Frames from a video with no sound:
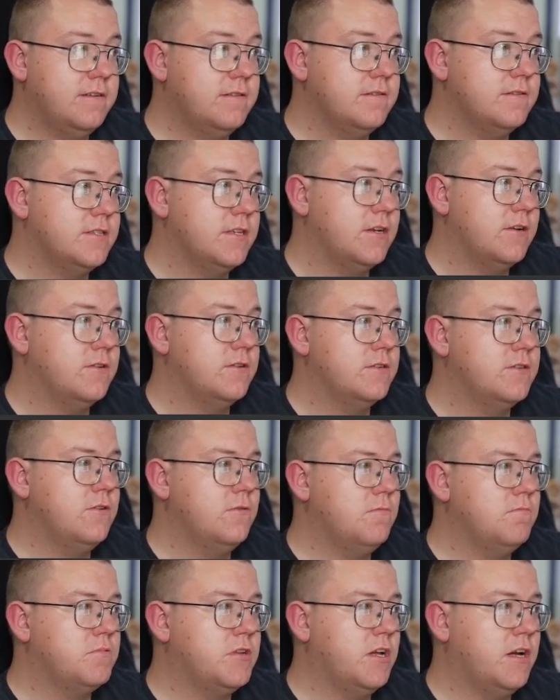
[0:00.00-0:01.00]
So there's not
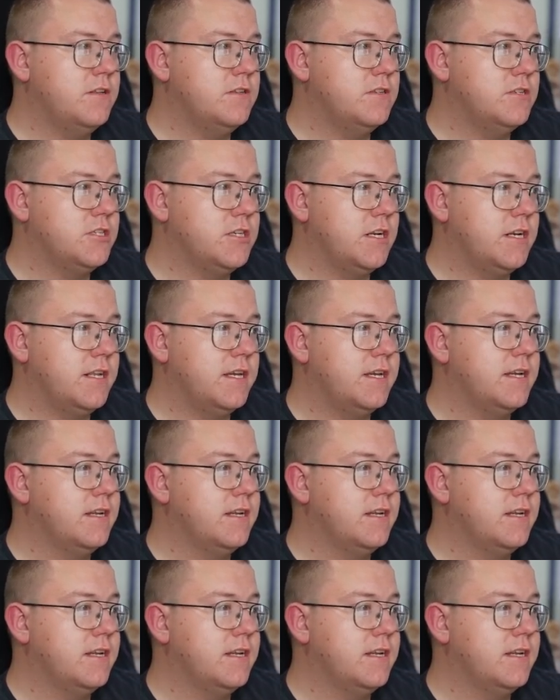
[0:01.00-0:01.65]
tons of shading.